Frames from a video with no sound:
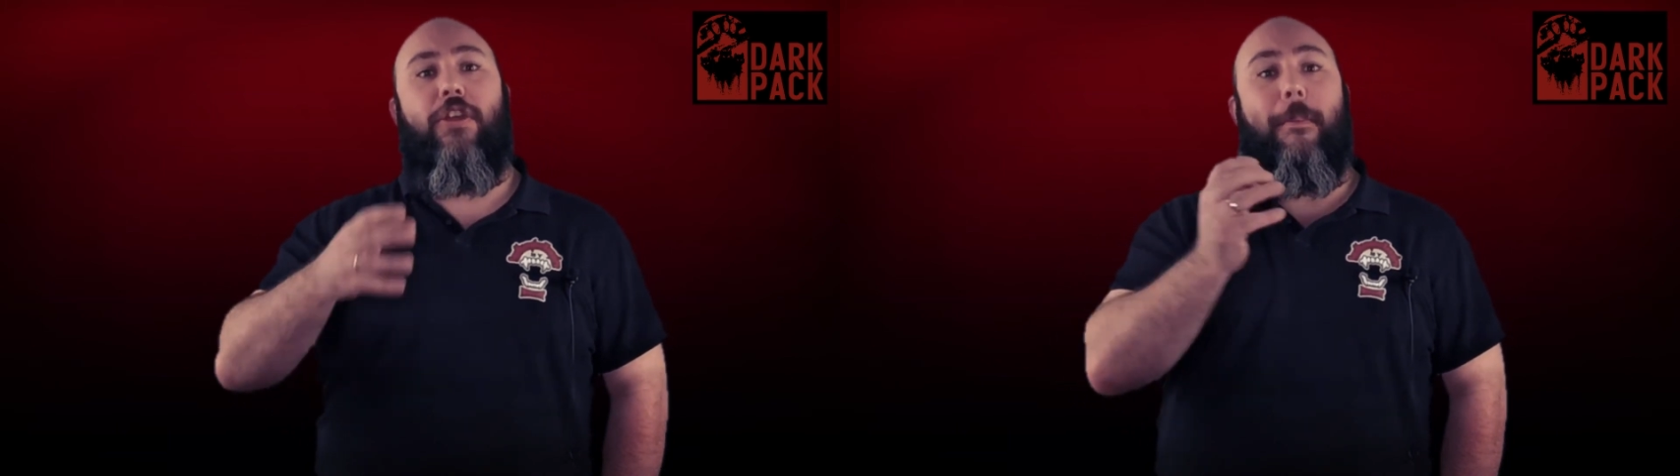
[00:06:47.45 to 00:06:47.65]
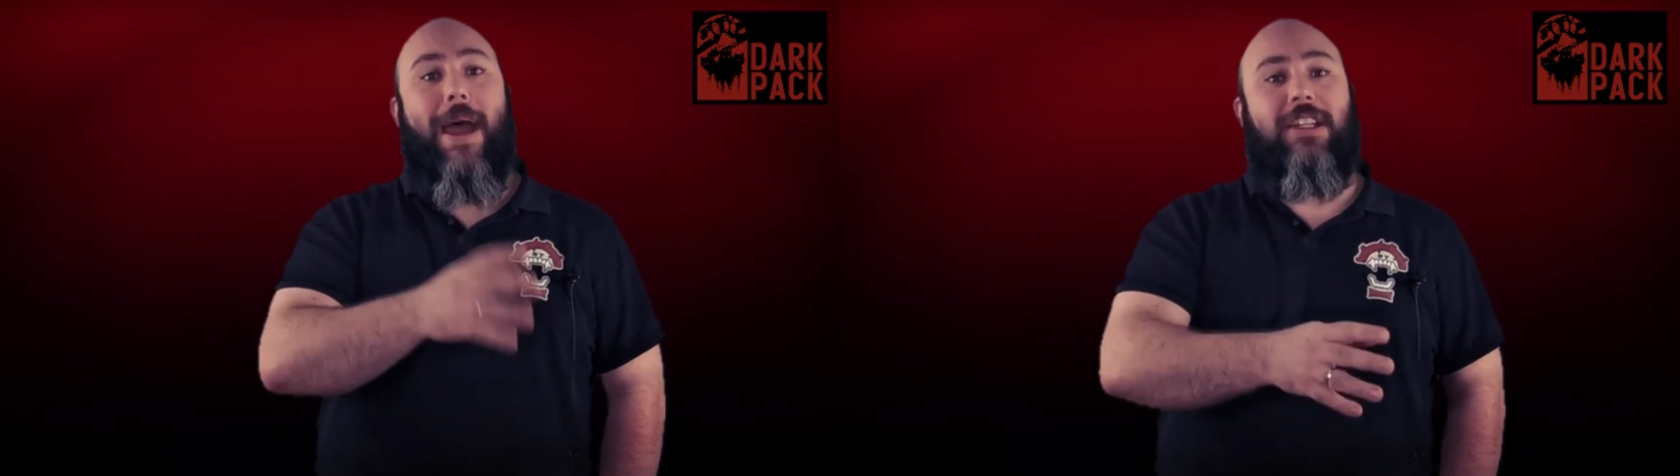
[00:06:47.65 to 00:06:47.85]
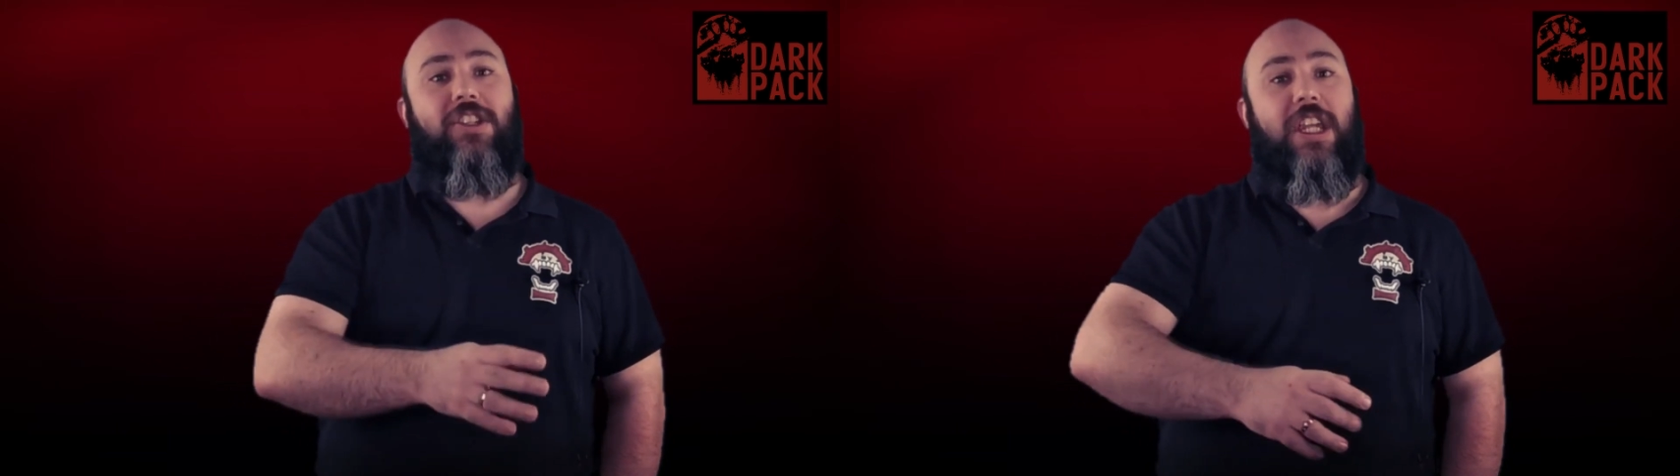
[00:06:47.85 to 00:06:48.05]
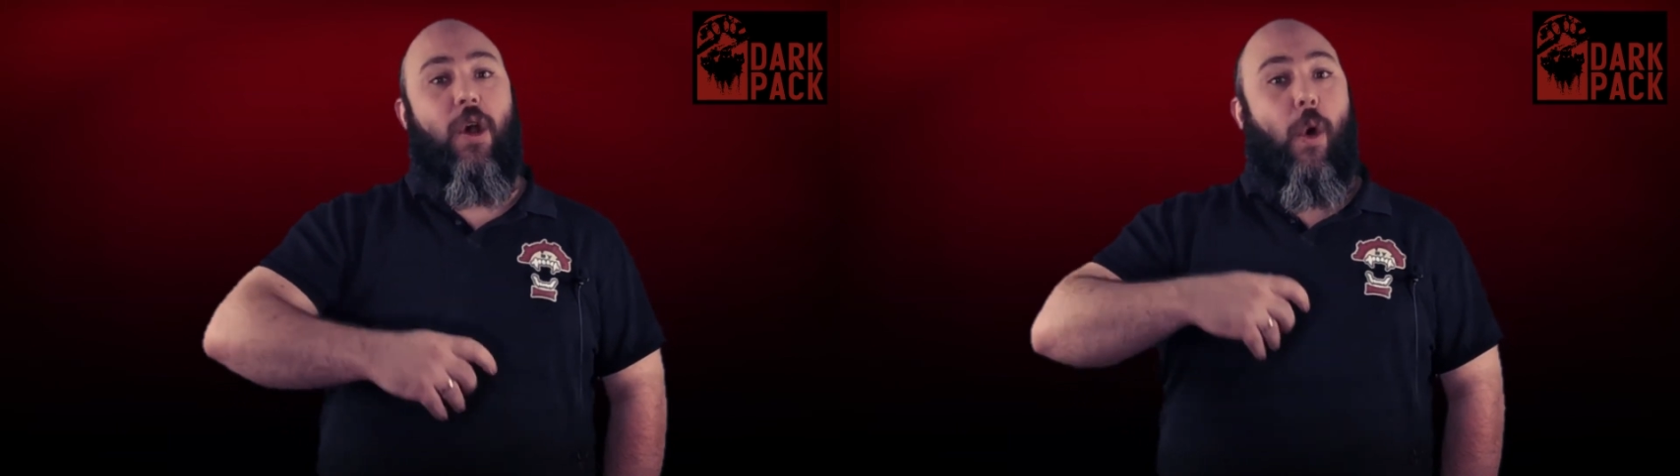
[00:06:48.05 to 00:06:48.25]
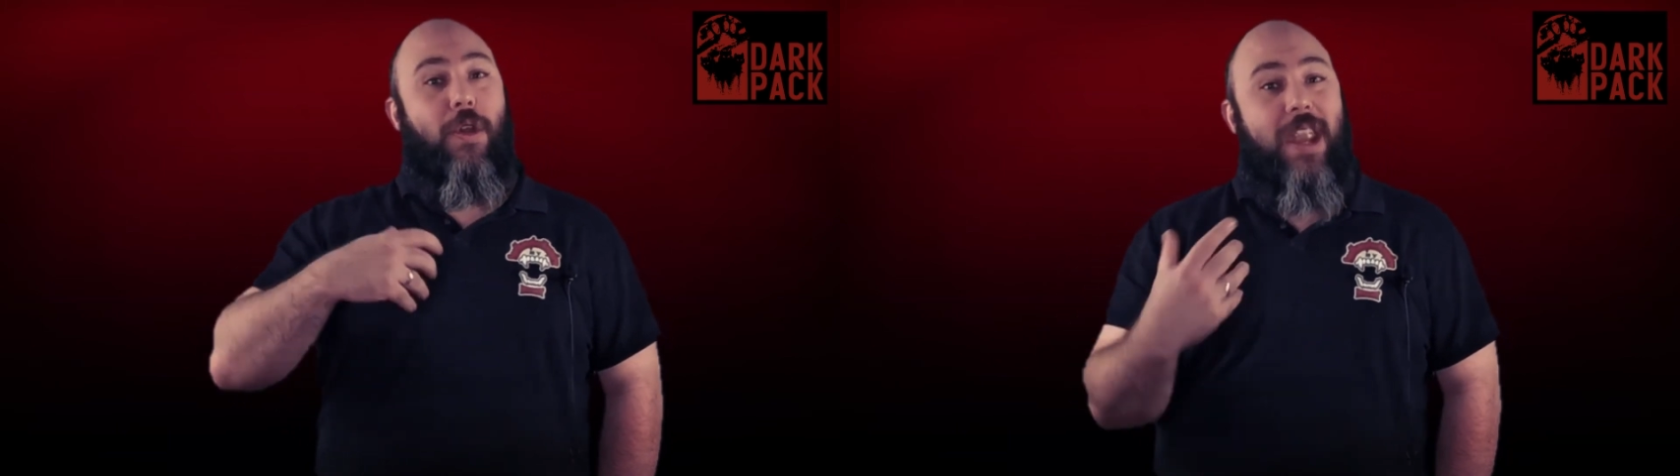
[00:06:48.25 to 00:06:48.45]

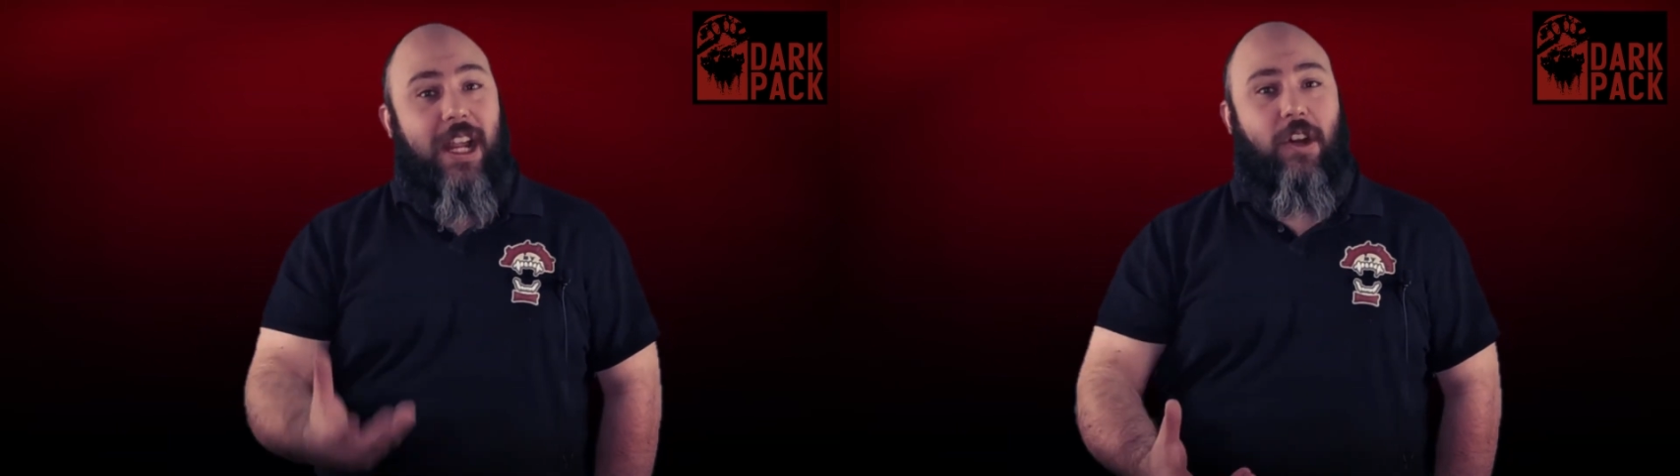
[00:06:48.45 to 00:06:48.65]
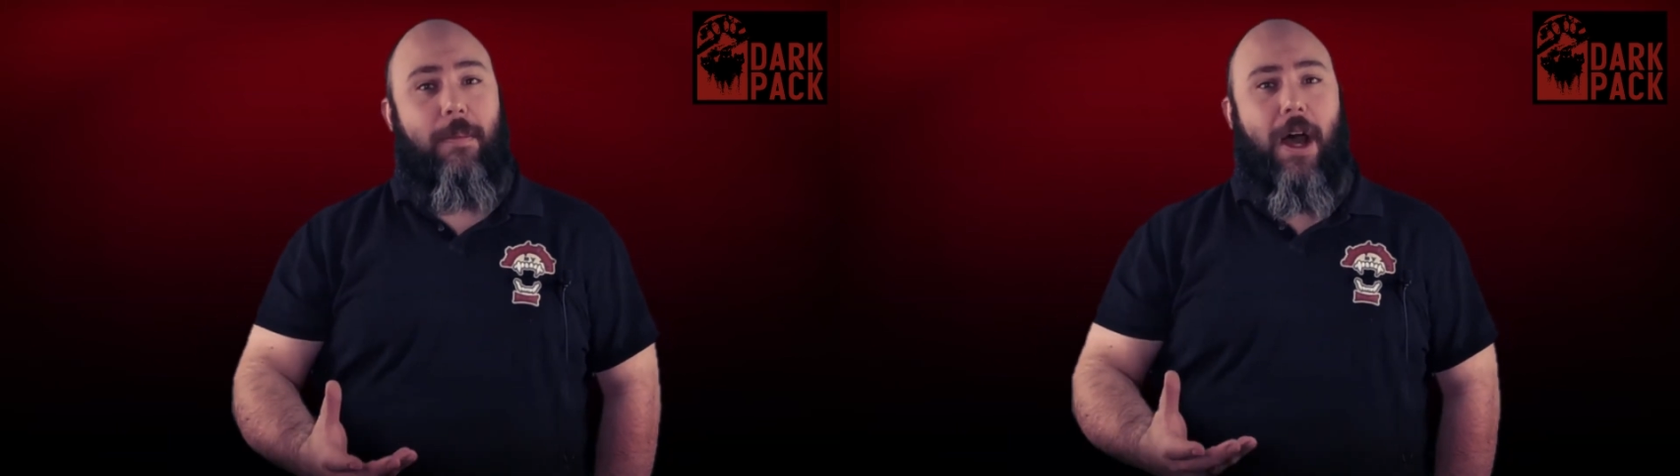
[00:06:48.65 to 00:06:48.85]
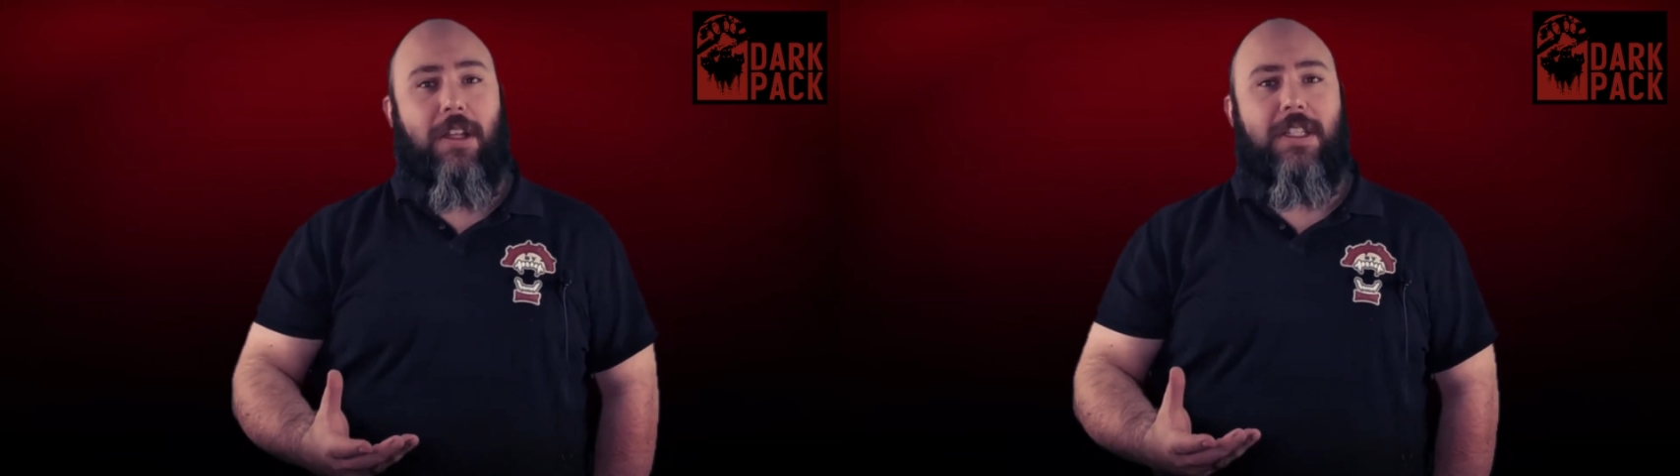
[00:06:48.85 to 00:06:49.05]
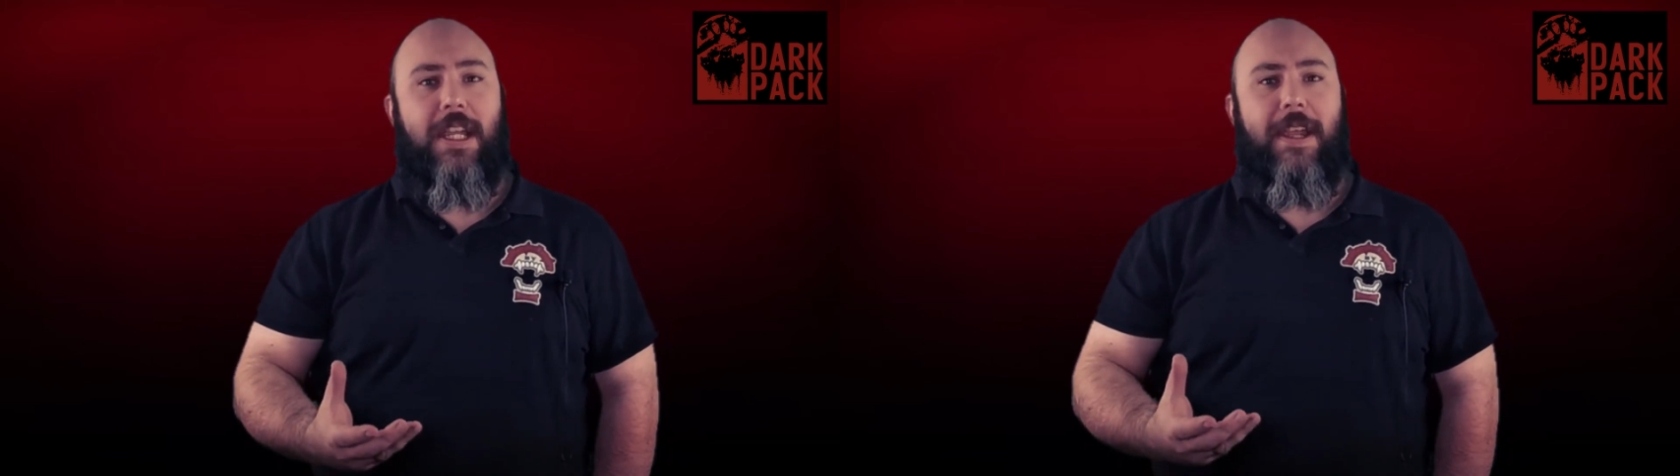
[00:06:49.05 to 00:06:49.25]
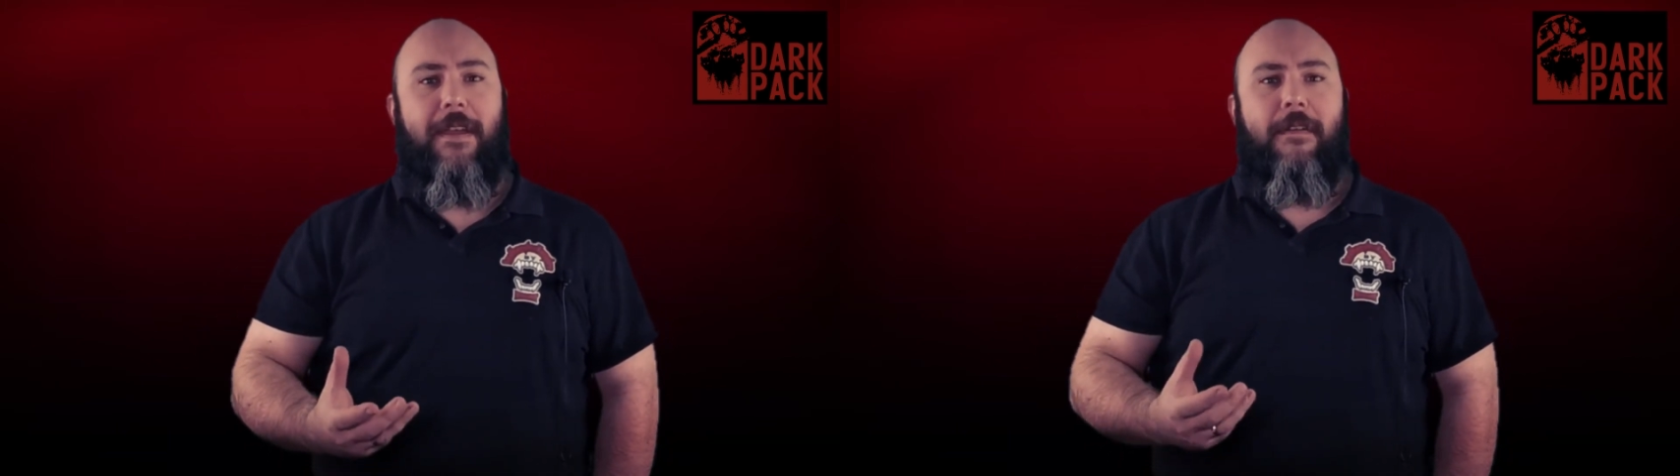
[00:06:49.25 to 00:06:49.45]
thaumaturgy or
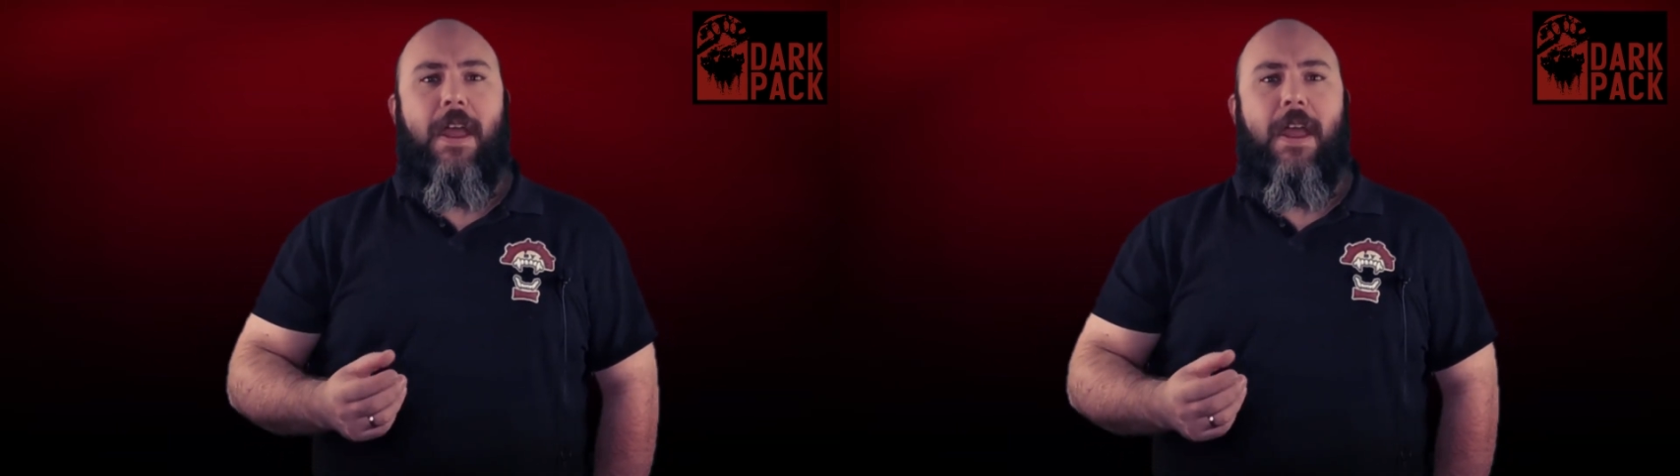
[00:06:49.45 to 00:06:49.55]
necromancy.